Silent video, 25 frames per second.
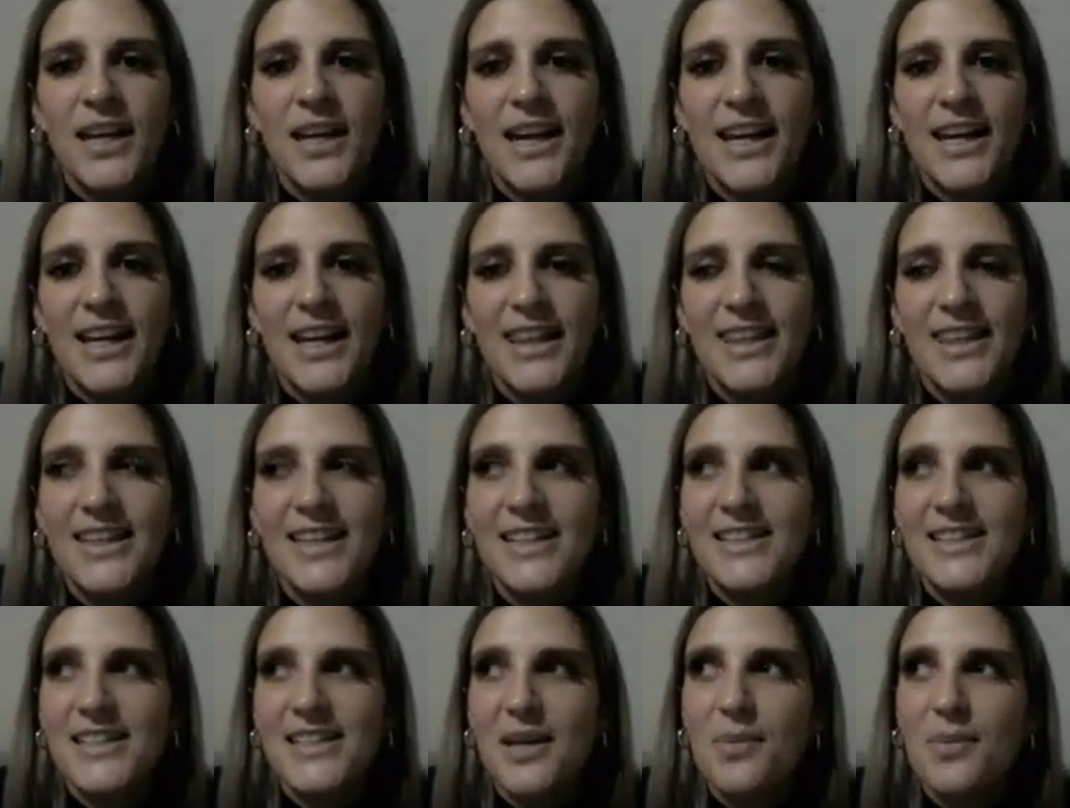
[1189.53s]
And I
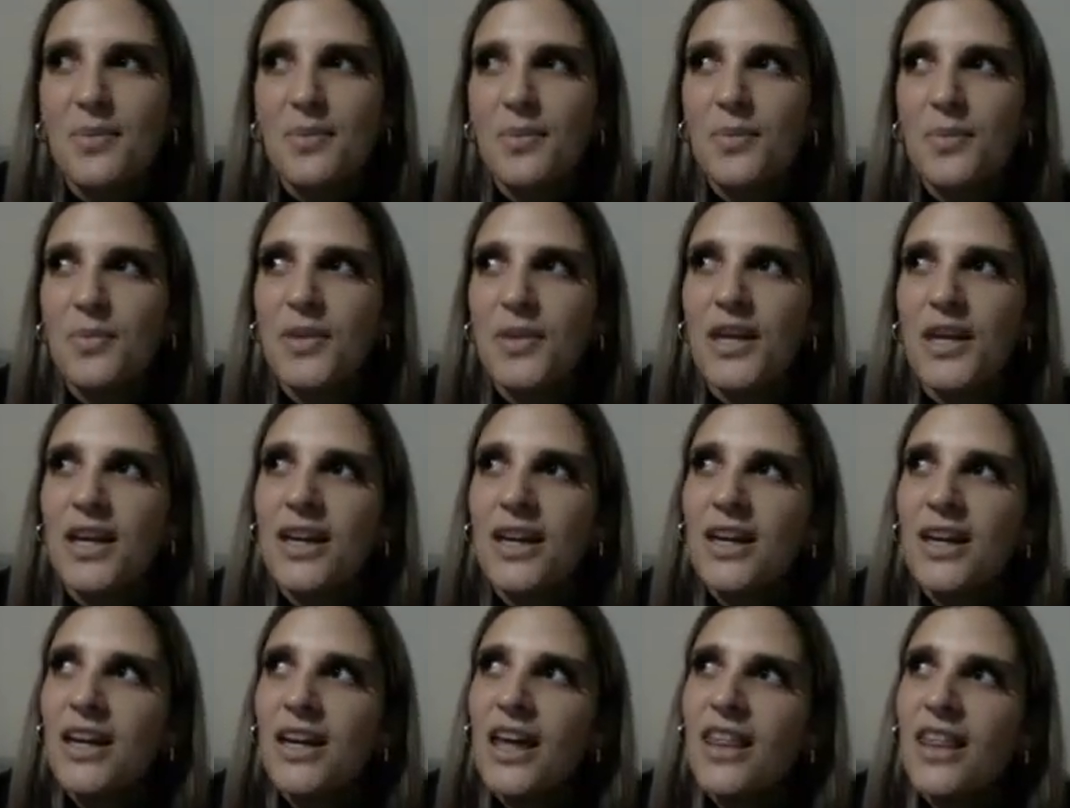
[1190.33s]
think there
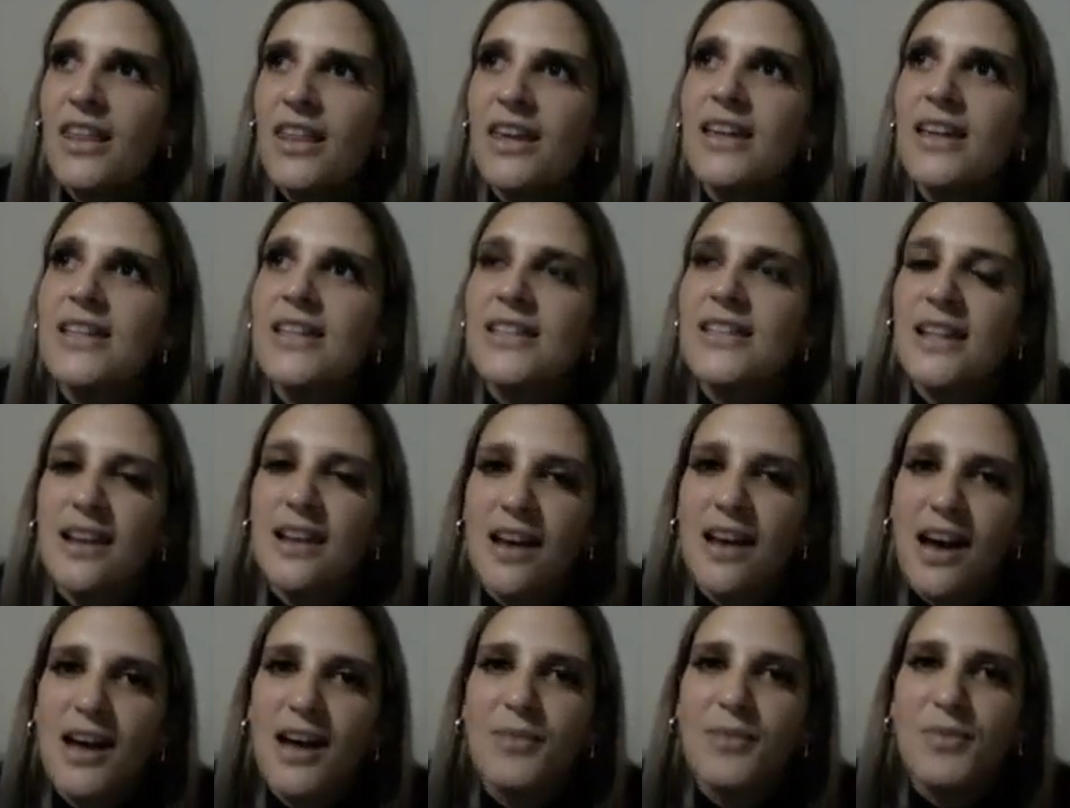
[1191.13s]
is a
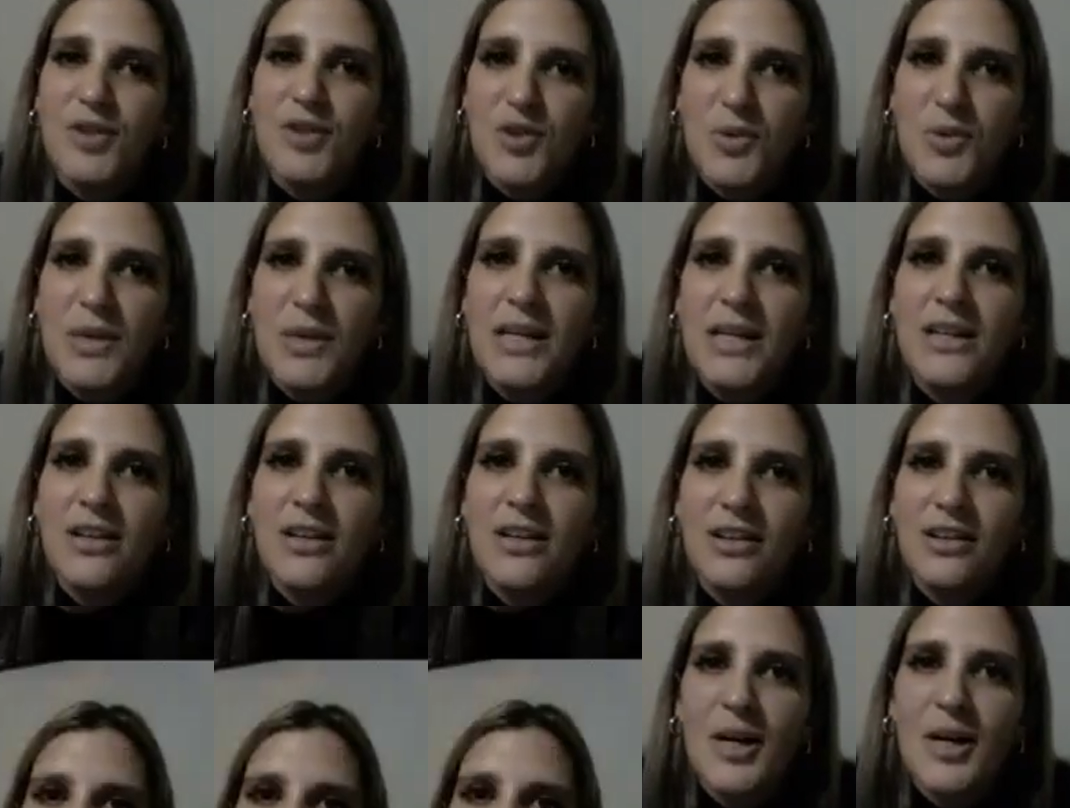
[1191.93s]
line
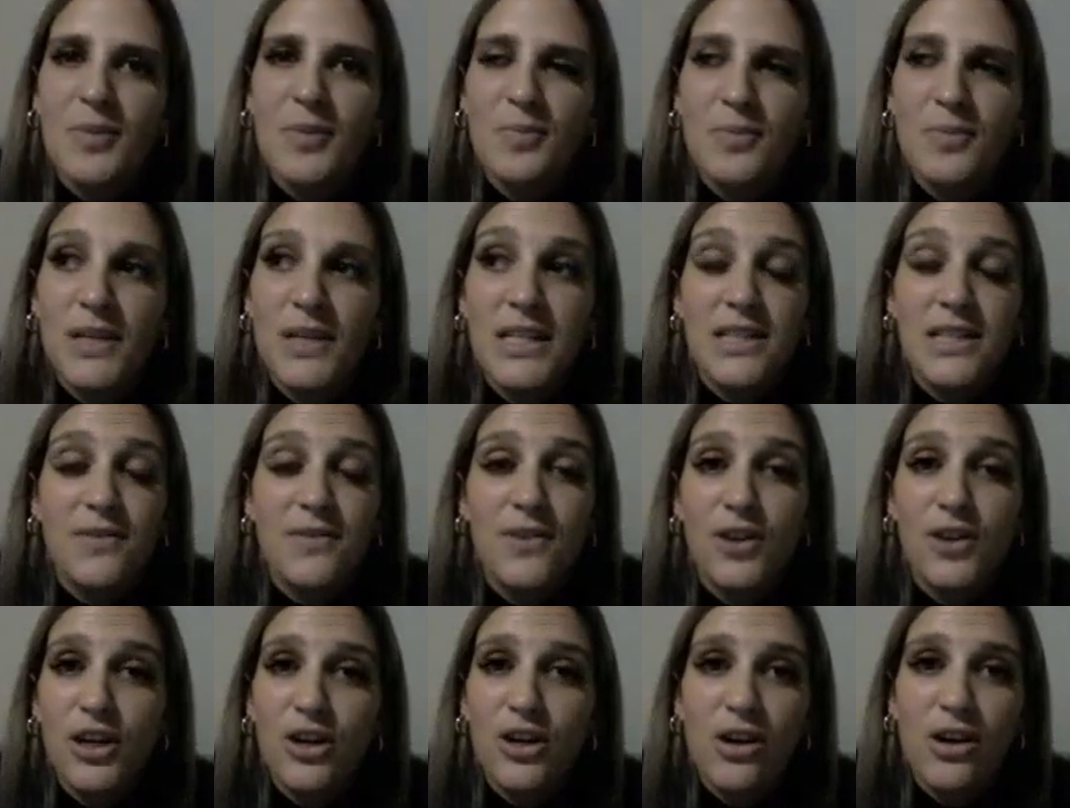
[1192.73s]
between he's
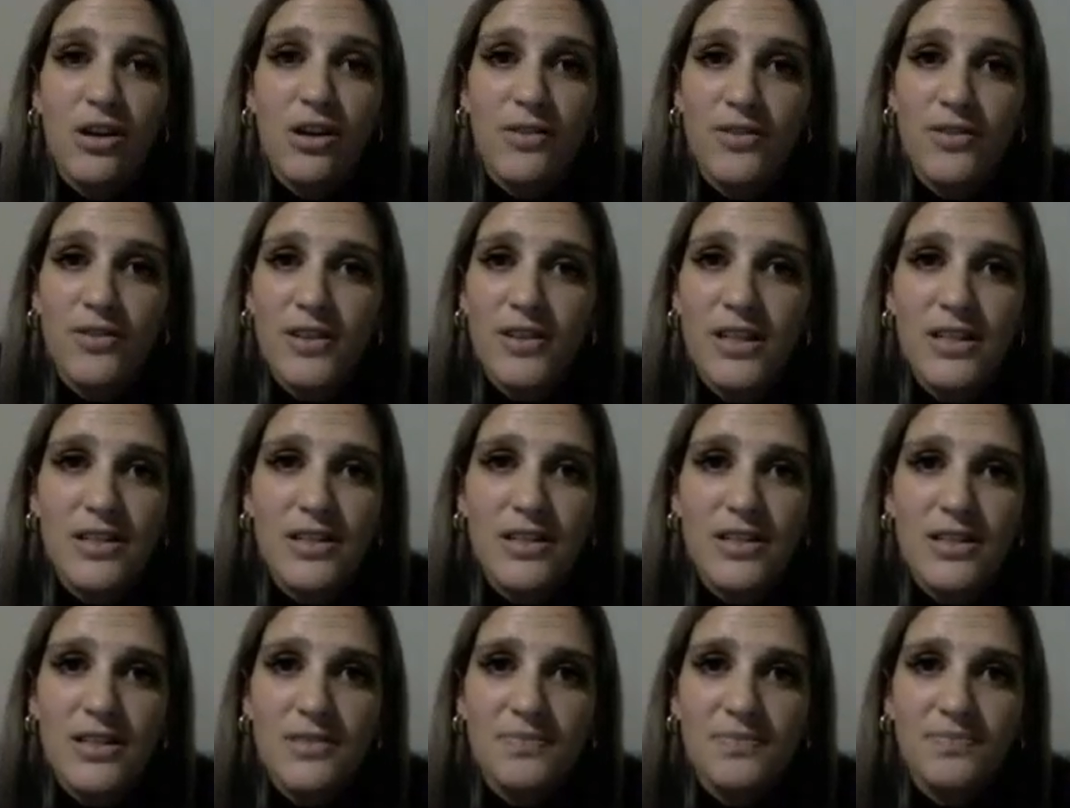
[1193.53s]
very
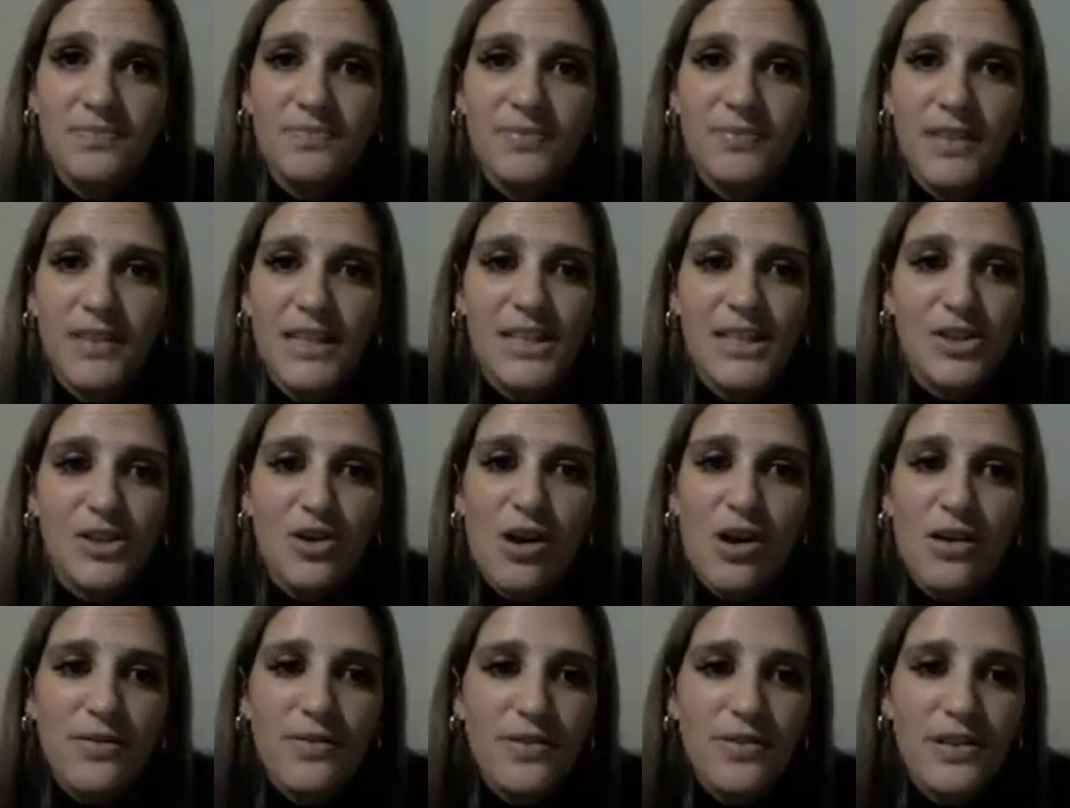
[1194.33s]
confident, he's
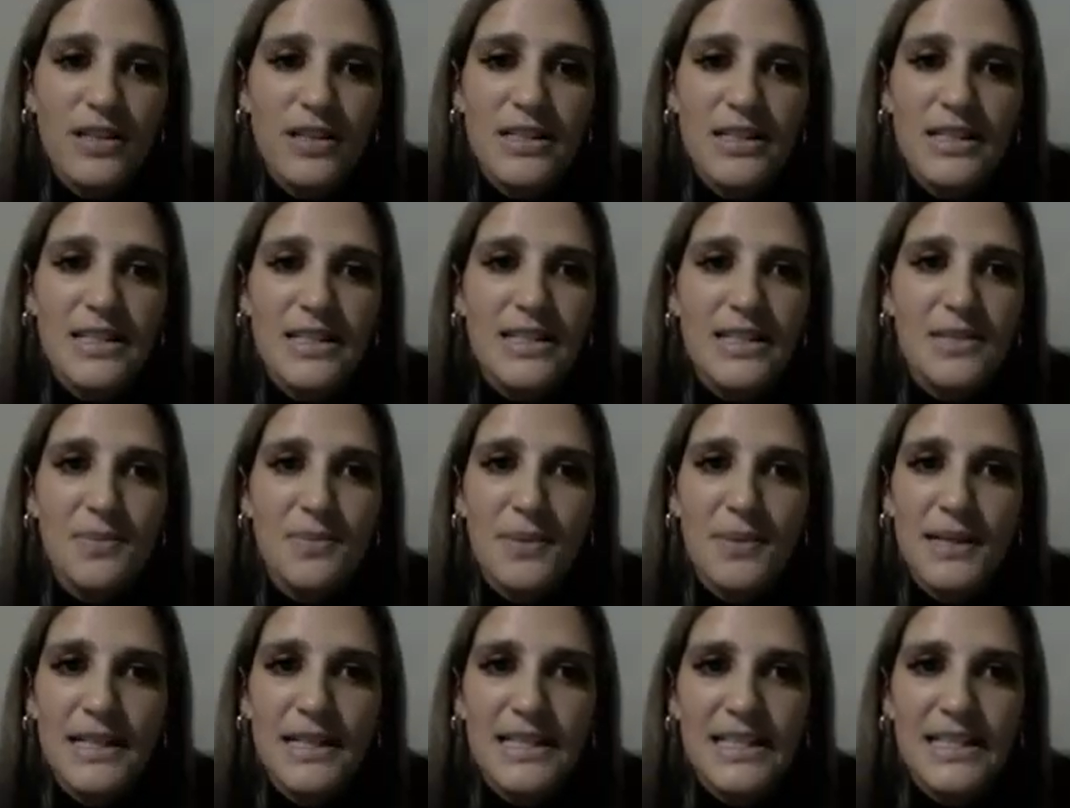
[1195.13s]
confident in his
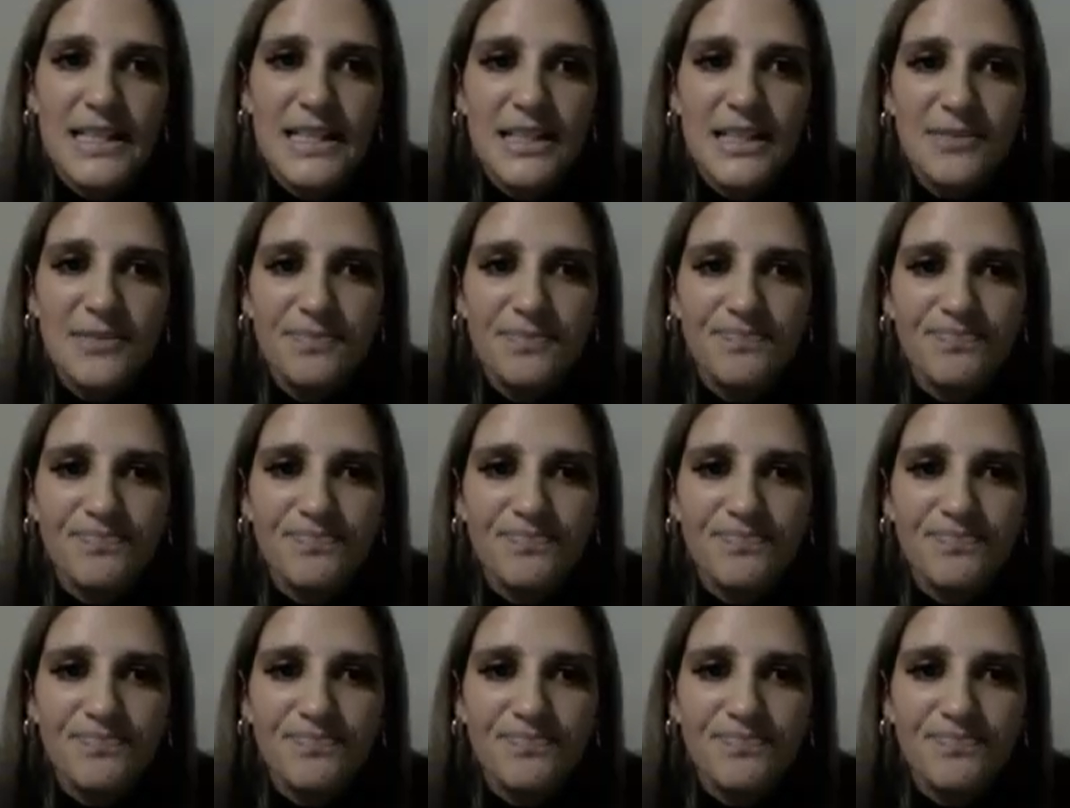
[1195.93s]
ability,